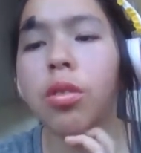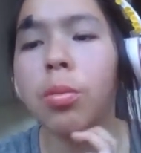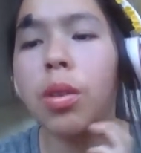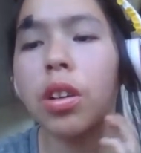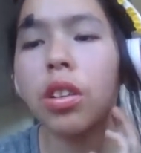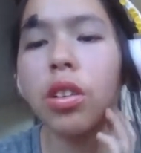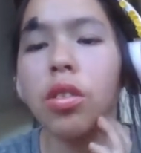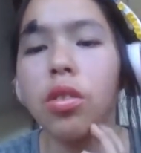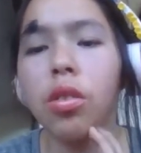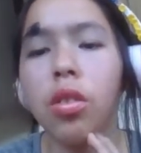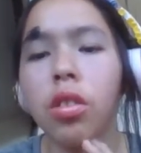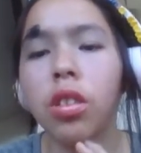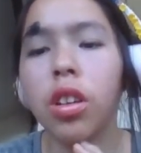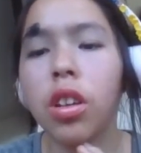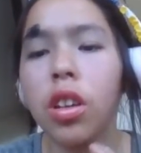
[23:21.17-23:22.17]
Among the
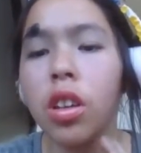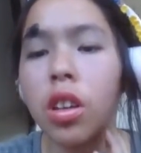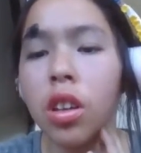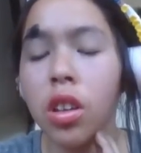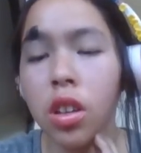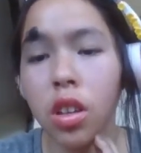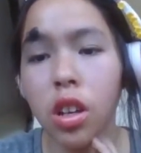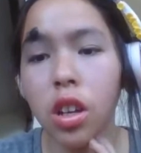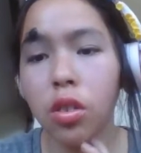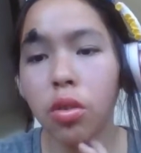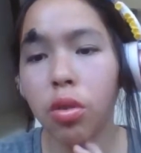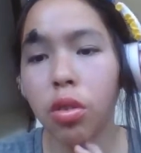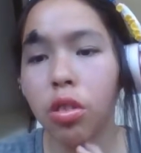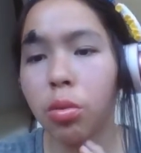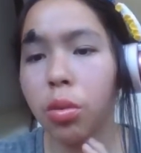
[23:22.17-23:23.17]
early
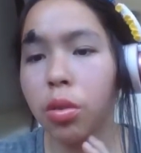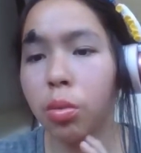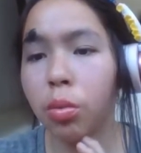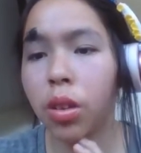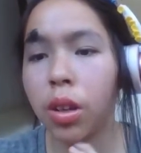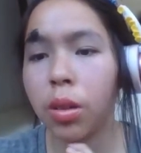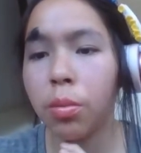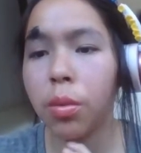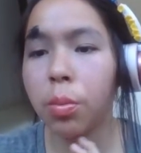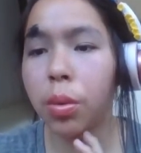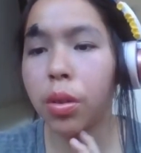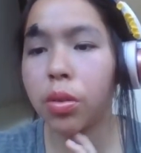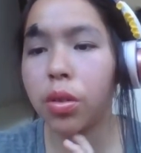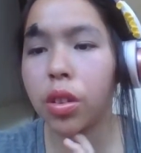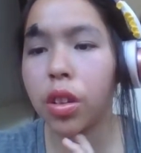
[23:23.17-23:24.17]
entries was one
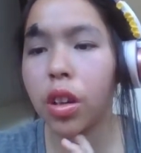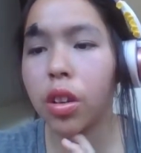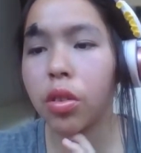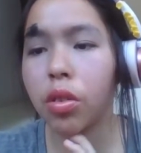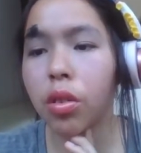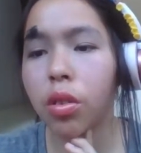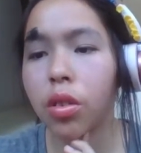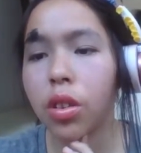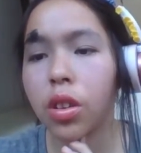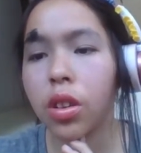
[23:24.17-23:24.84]
posted under